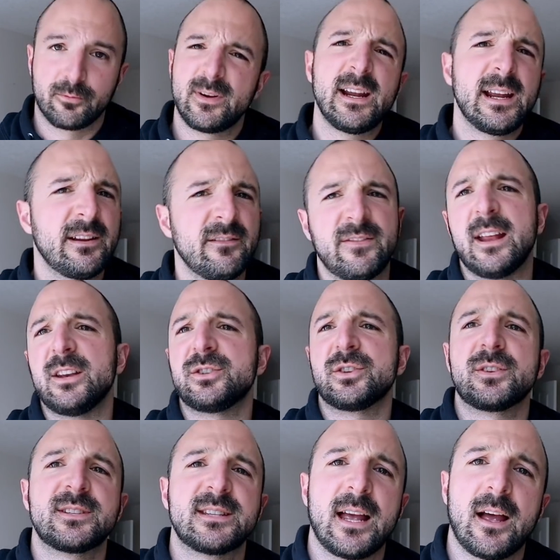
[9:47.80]
reinvent
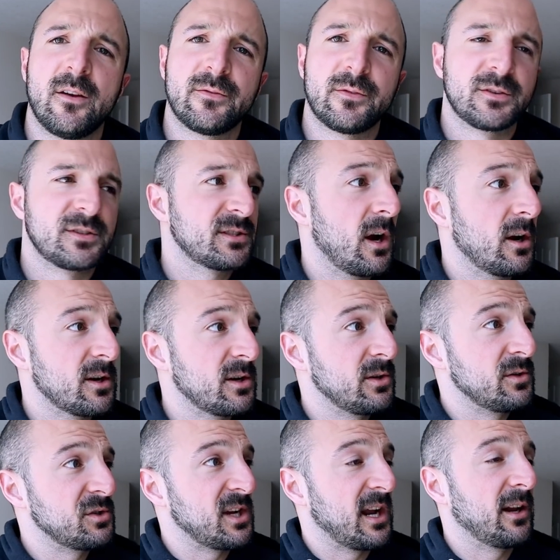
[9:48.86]
yourself or start a
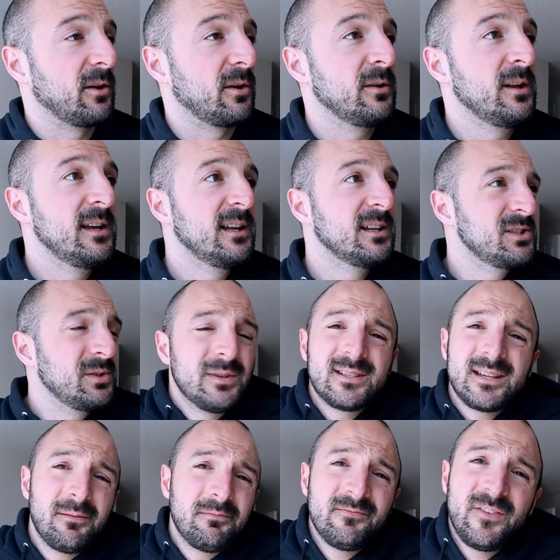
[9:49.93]
new channel doing
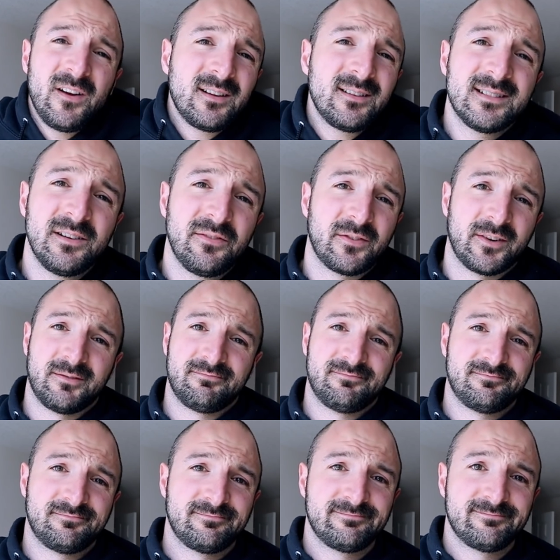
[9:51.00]
something fucking different.
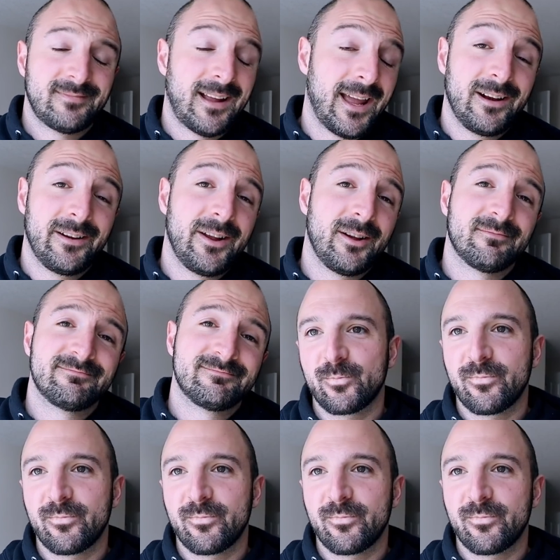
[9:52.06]
I don't know.